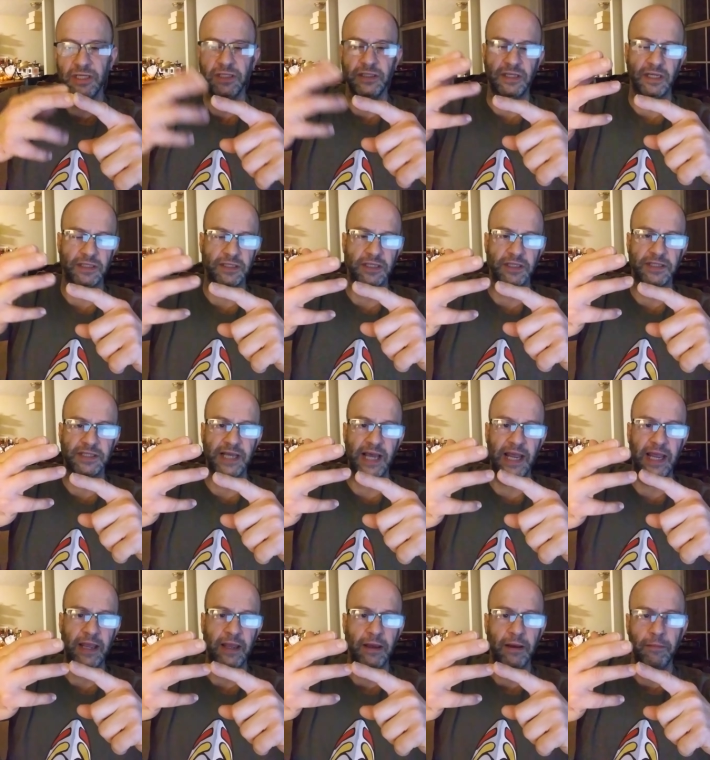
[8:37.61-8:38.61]
Does it
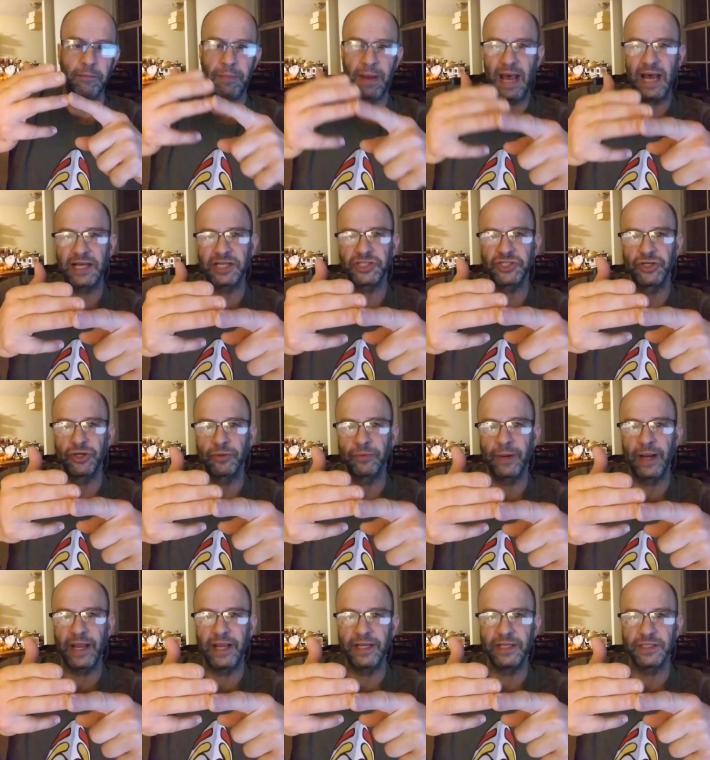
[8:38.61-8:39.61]
say pasture
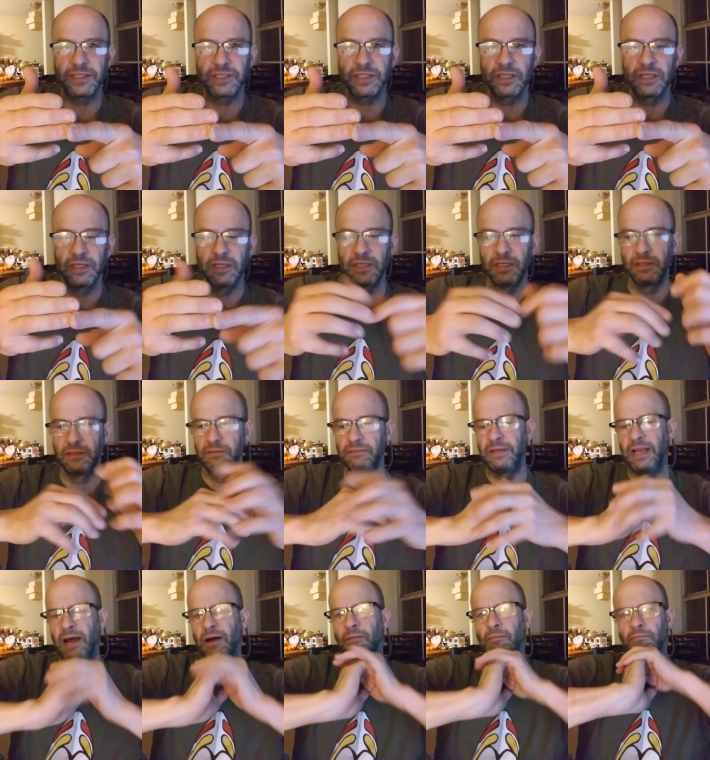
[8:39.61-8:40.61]
raised?
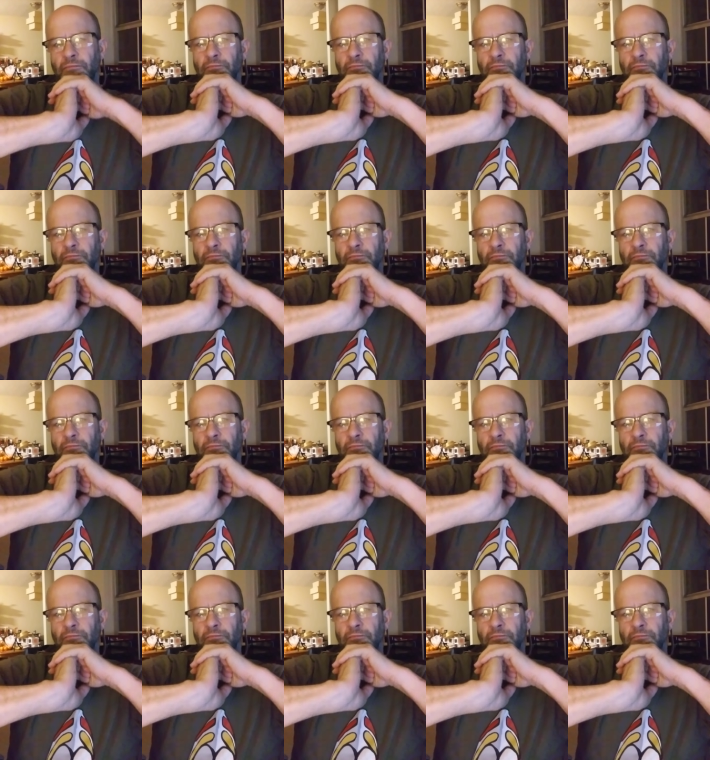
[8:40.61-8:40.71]
Now,